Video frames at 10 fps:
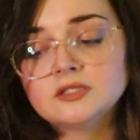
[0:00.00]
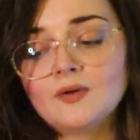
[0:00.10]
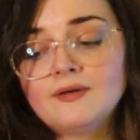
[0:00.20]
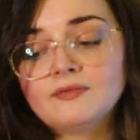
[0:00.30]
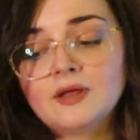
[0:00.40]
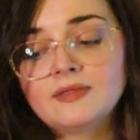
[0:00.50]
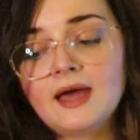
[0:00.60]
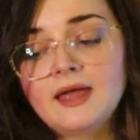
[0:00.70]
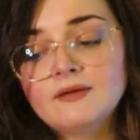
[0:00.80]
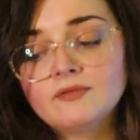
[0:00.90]
So I feel like
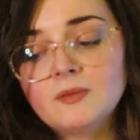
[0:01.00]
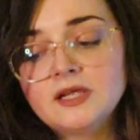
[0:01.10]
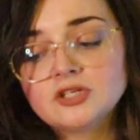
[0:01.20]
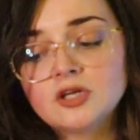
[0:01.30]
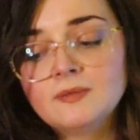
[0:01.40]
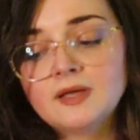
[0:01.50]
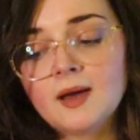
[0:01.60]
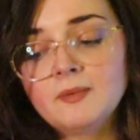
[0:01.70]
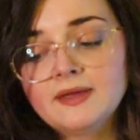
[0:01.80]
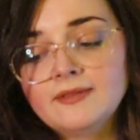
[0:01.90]
that information could be
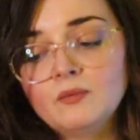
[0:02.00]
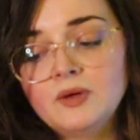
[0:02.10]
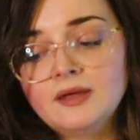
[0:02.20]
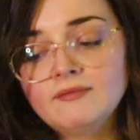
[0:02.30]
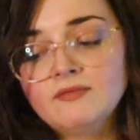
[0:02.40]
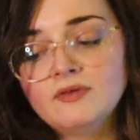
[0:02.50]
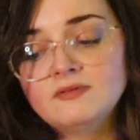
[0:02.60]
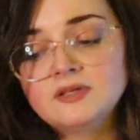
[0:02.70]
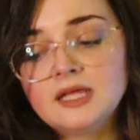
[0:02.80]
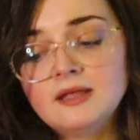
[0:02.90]
coming in the week of the
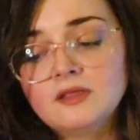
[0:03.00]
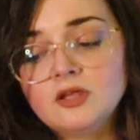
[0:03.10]
fifteenth,